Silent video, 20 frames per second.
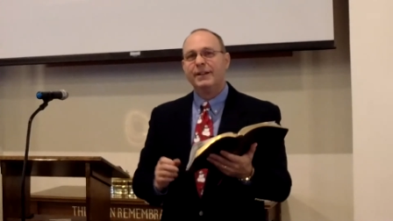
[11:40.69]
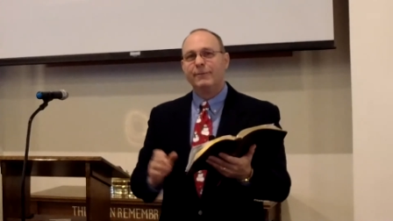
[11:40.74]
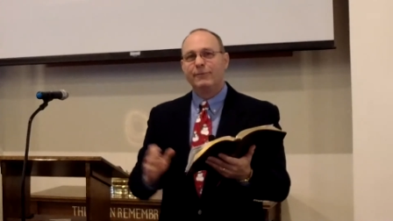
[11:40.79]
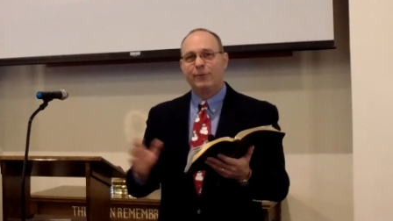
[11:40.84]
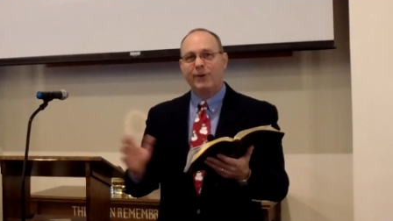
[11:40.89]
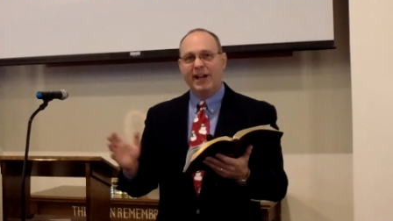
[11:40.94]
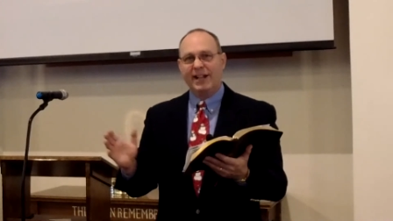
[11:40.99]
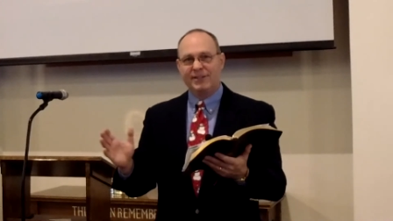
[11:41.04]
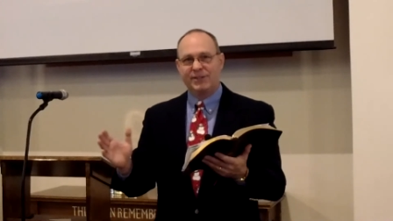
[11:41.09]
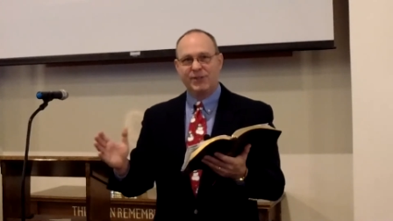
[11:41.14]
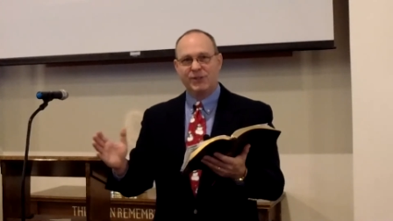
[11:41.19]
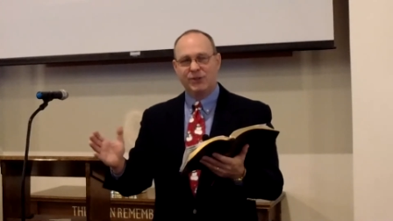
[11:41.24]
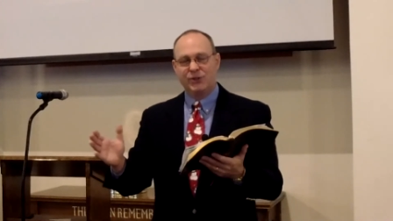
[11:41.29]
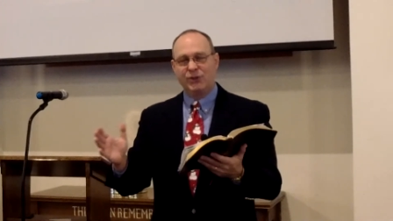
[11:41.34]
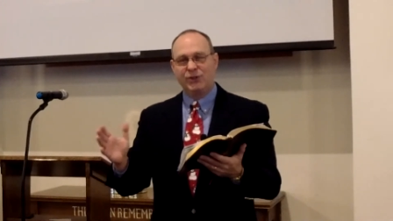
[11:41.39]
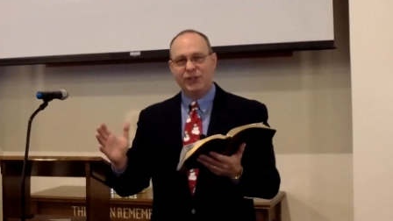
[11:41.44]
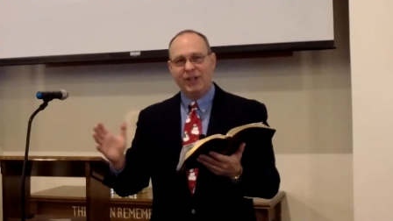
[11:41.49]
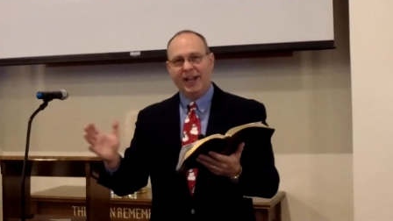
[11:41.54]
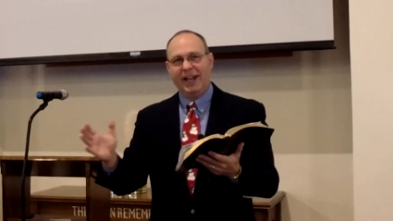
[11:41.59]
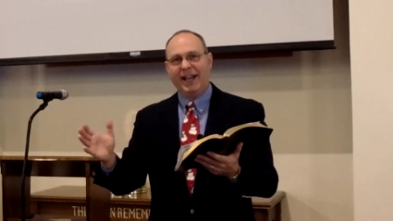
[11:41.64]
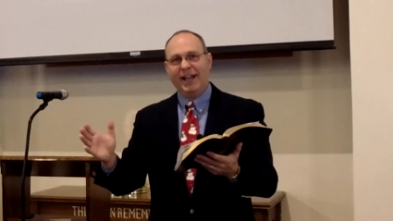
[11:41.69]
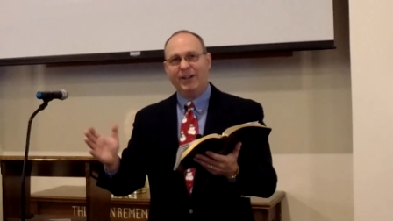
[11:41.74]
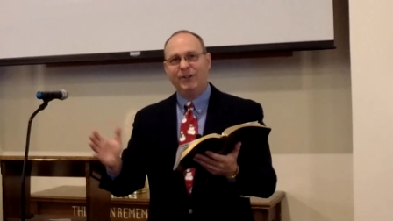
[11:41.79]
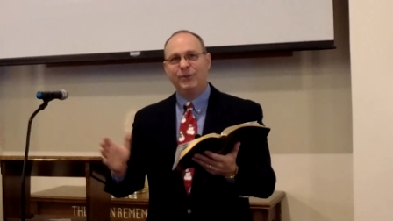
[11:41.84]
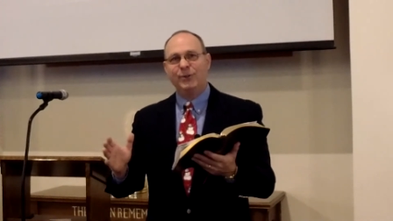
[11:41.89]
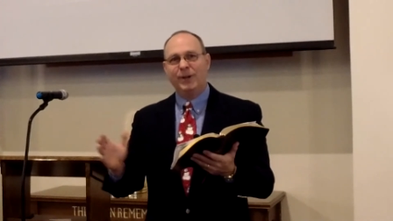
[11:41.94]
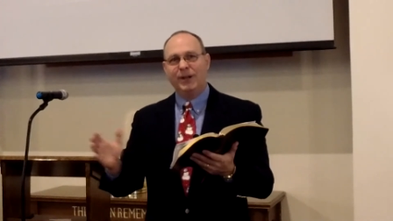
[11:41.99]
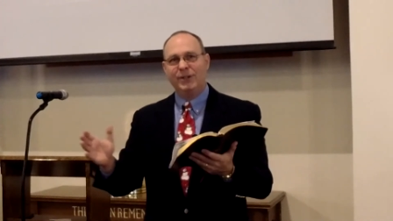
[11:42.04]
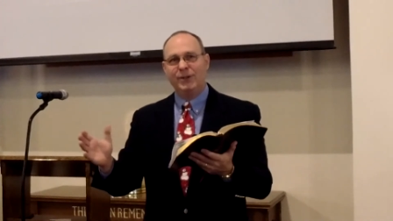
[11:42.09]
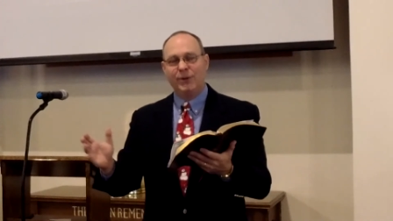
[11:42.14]
Francis Chan,
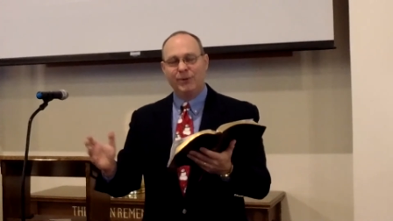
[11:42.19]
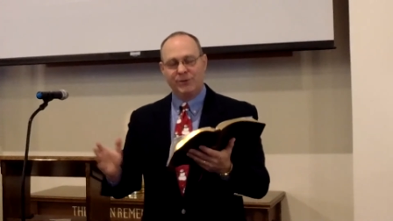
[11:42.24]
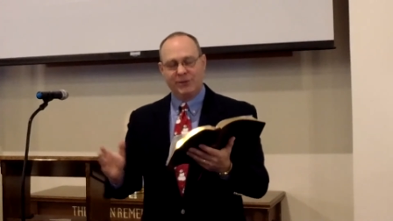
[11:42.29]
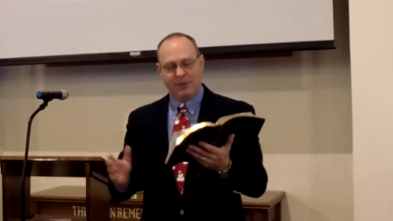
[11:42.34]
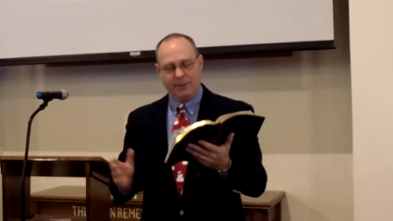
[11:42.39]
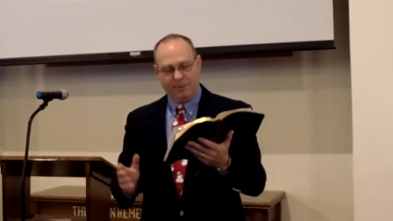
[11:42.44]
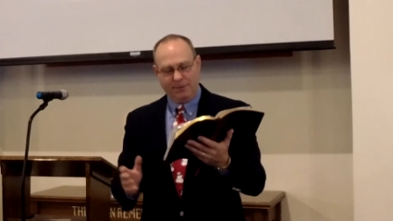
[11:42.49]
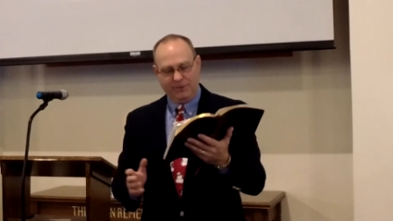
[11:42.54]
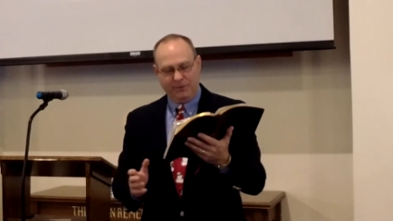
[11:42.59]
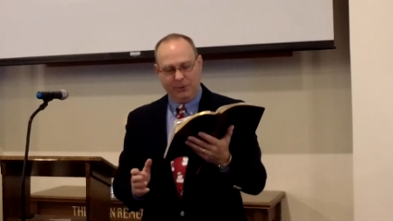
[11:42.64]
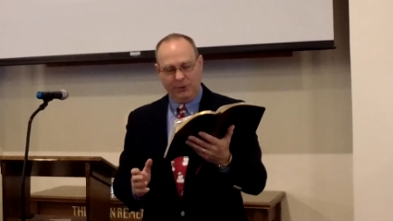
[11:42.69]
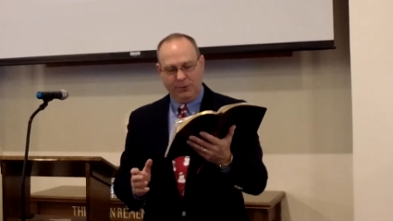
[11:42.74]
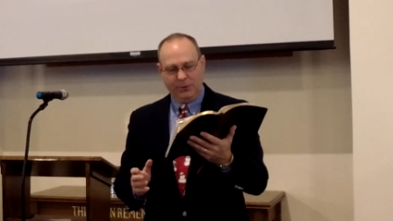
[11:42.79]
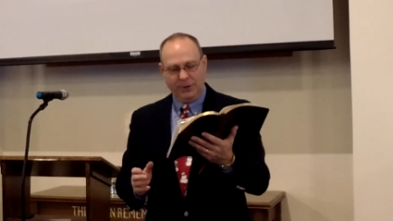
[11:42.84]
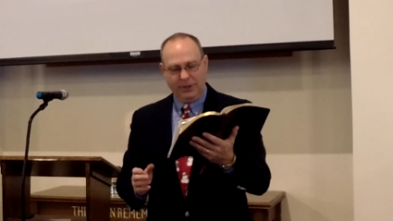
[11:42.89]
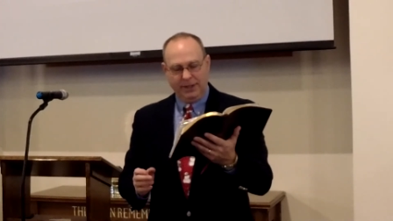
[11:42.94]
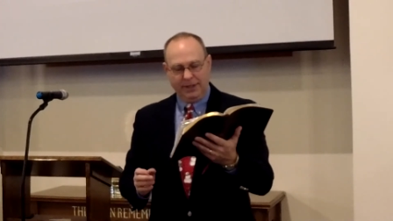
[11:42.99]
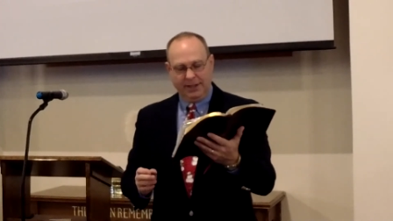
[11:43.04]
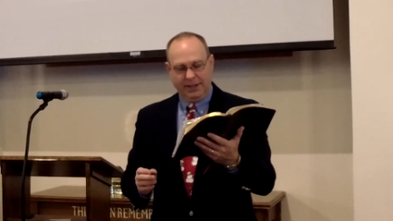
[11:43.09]
who I know some of you